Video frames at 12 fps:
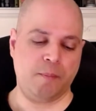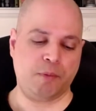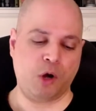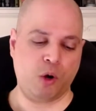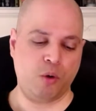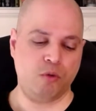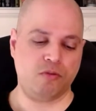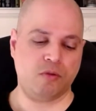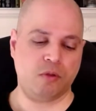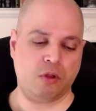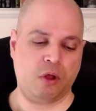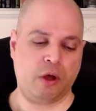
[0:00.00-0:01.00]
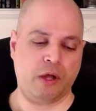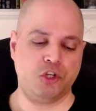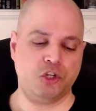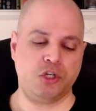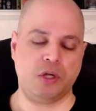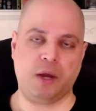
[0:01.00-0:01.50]

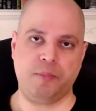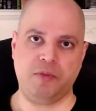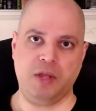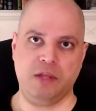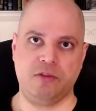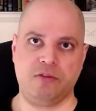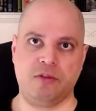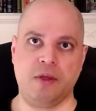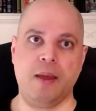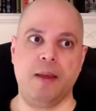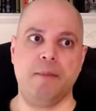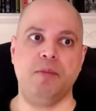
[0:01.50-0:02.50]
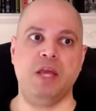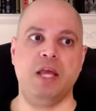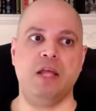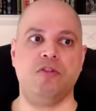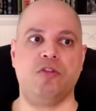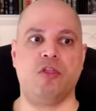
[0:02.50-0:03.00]
post-launch updates
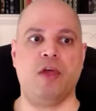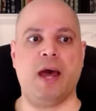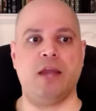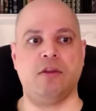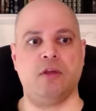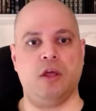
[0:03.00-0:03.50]
means that